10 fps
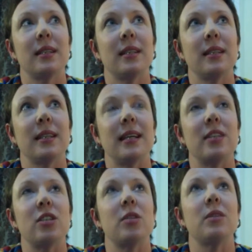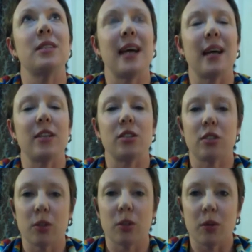get too
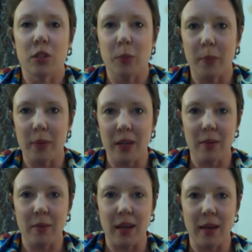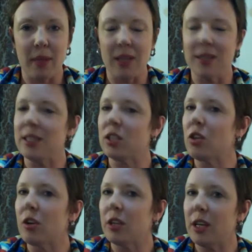attached to what's popping up there, because it's
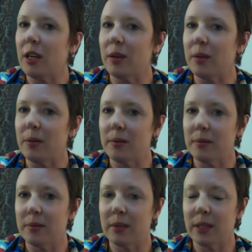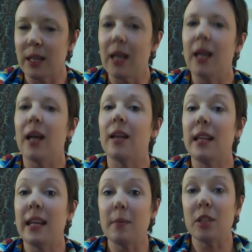not you. And
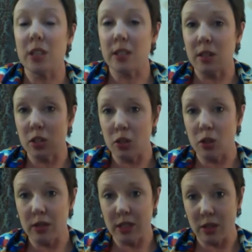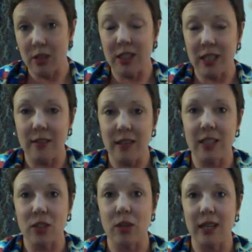the images and the stories on the TV
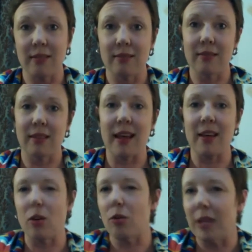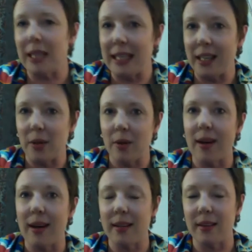screen, they're not really you
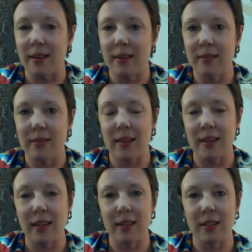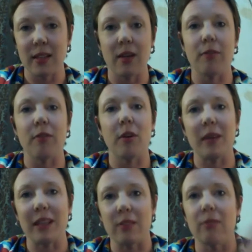either. They're things that are flowing
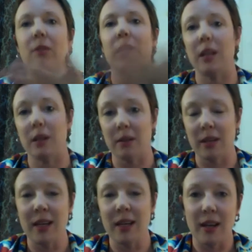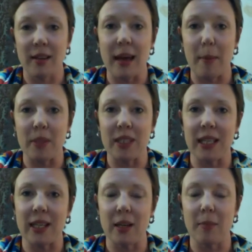through you at that
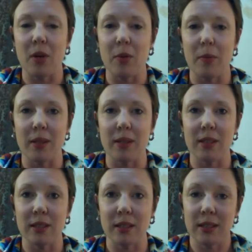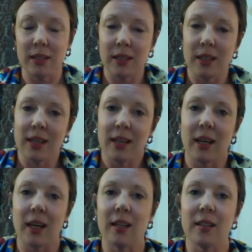particular moment.
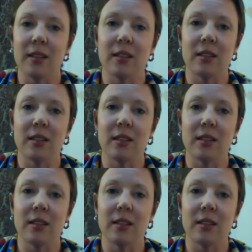And